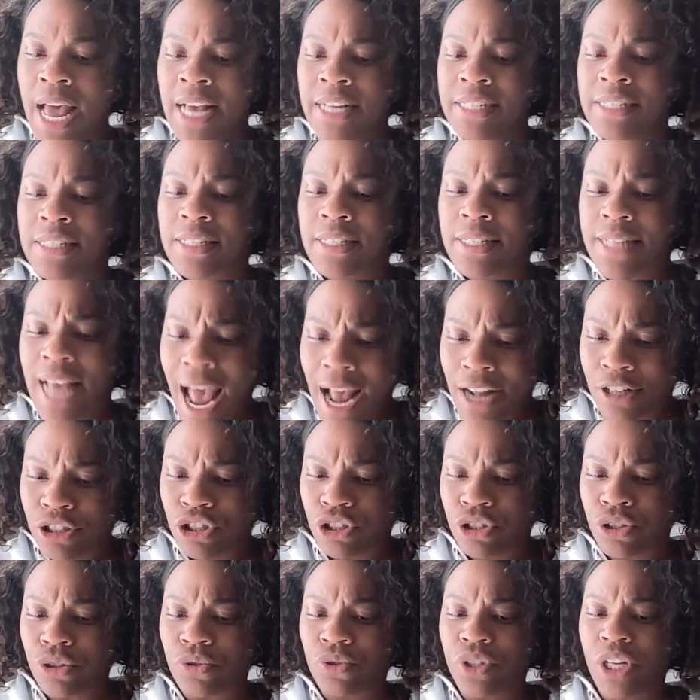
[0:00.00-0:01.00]

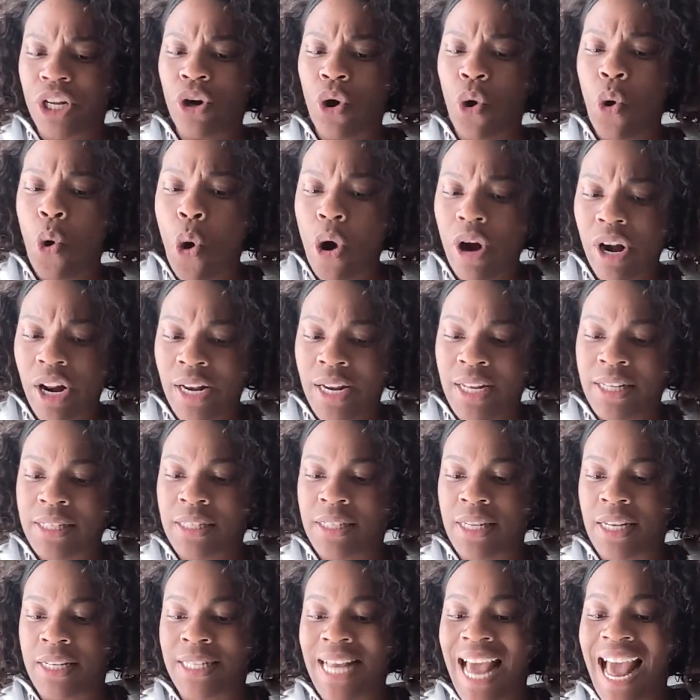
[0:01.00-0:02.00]
statutes and
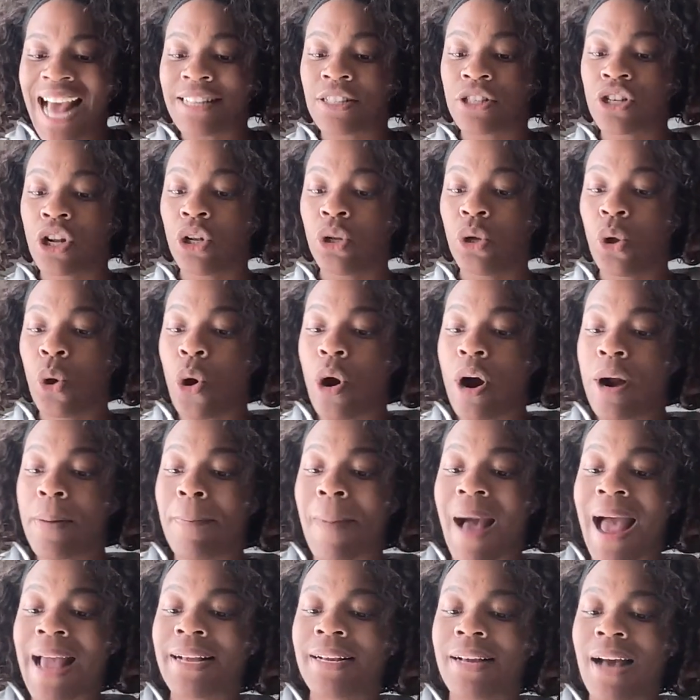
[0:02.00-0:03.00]
ordinances as the Lord
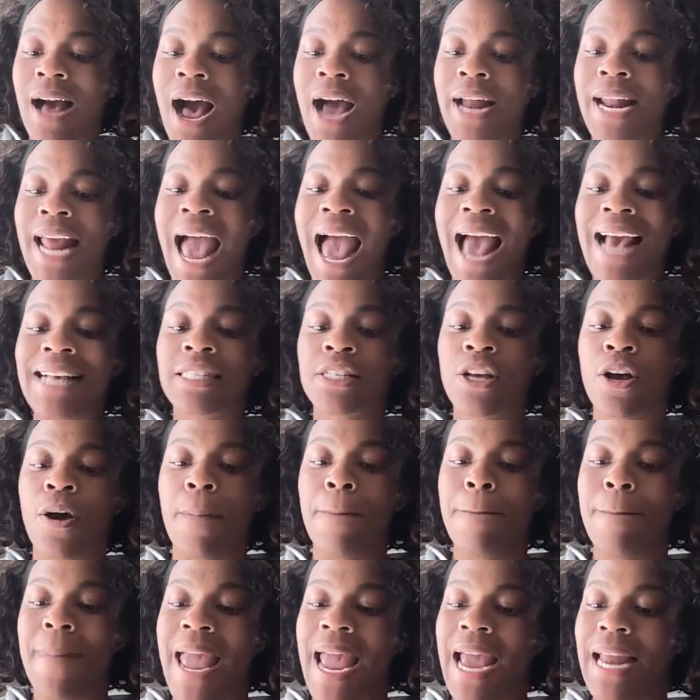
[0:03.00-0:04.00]
my God has
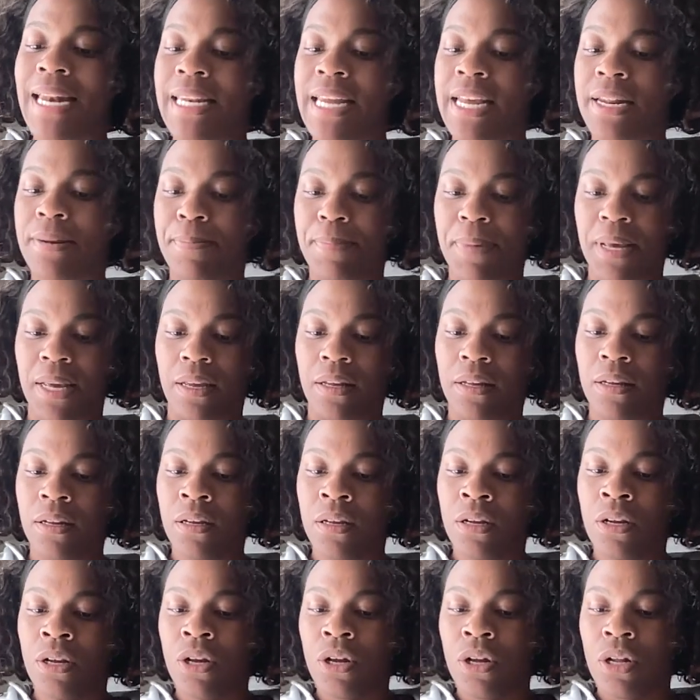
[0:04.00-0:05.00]
commanded me.
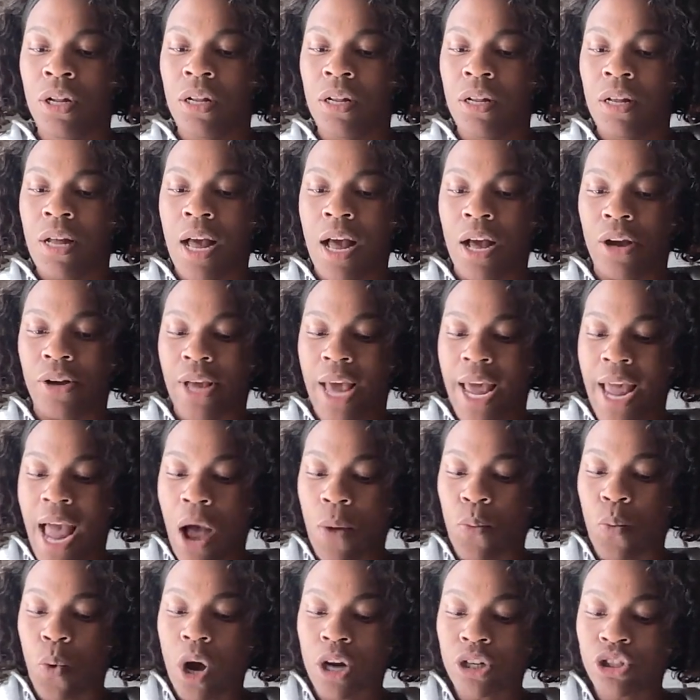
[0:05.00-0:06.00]
Okay, I
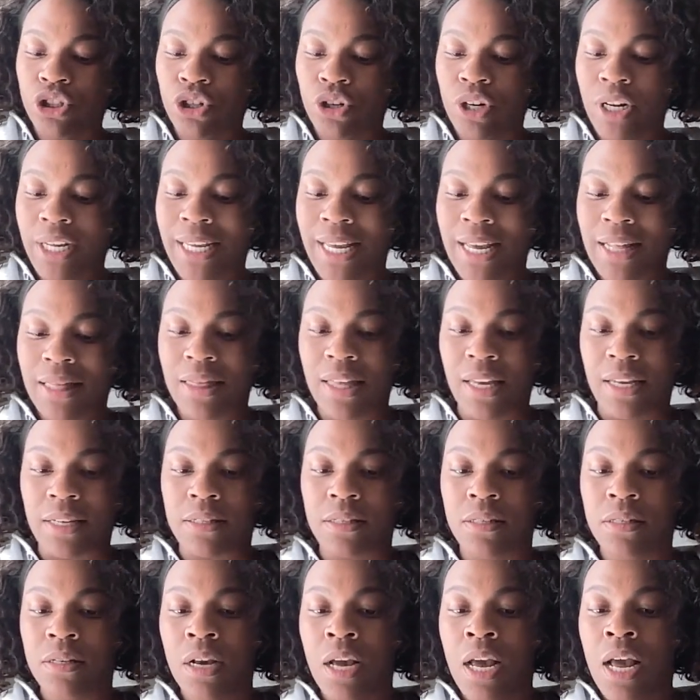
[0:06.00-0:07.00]
want you to get
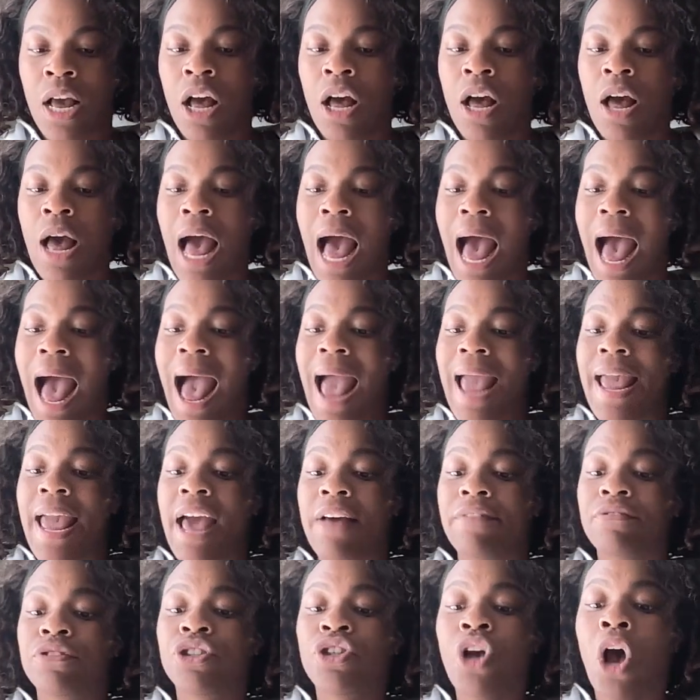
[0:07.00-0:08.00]
this. I
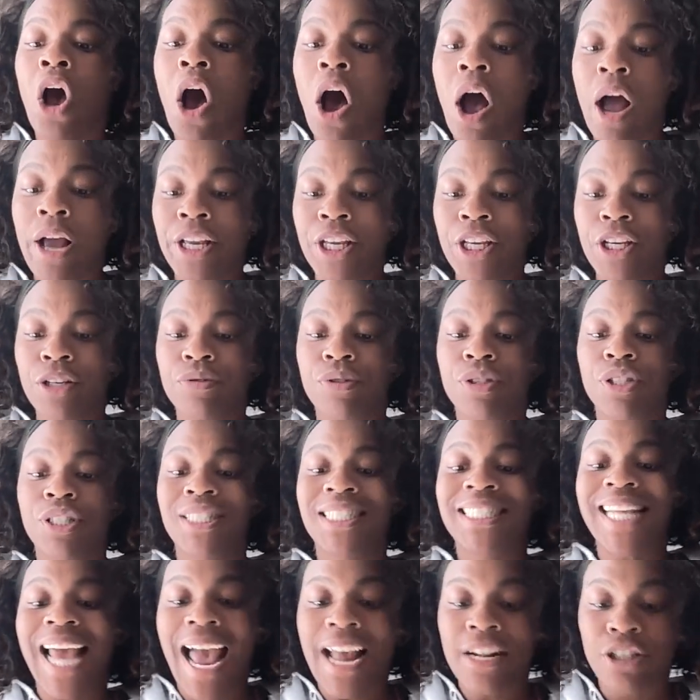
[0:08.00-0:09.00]
have taught you
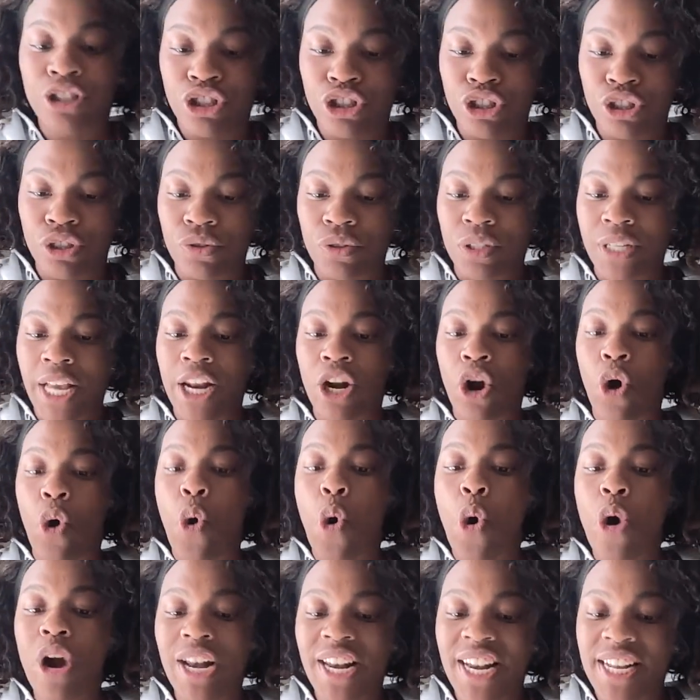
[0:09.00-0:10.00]
statutes and
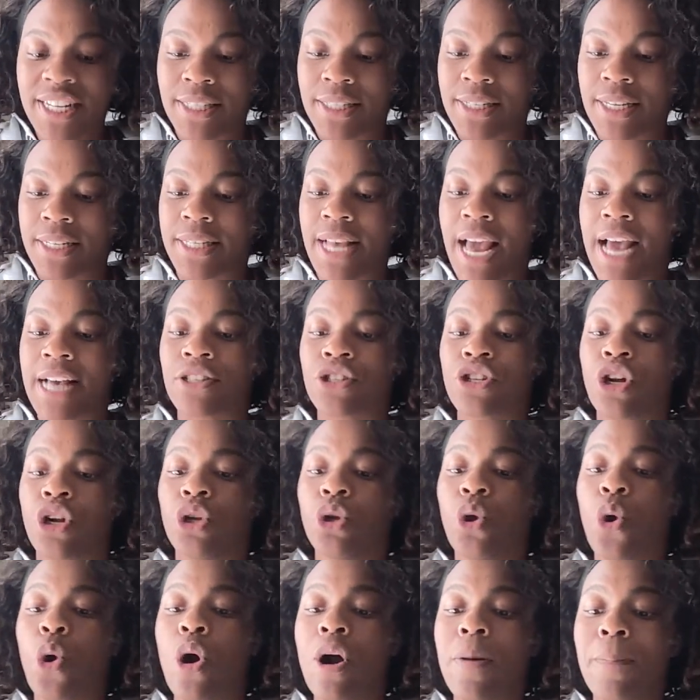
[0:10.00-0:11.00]
ordinances as the
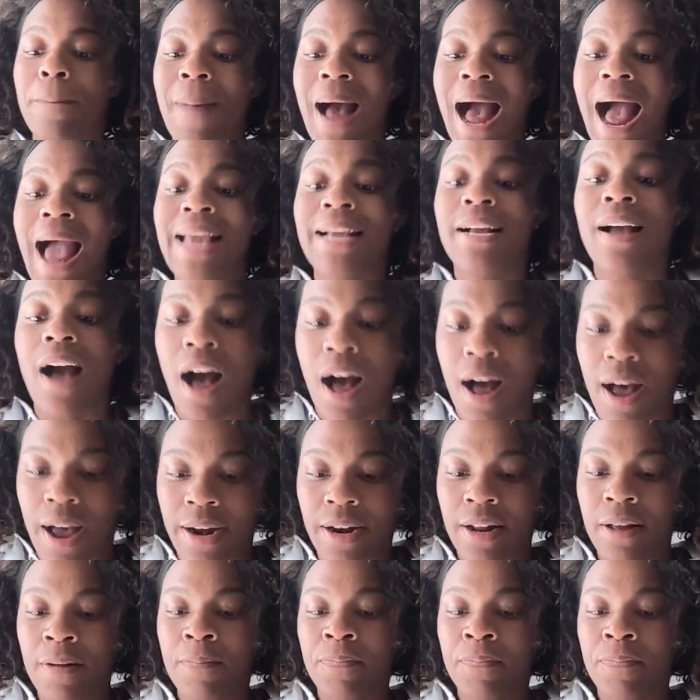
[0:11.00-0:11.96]
Lord my God,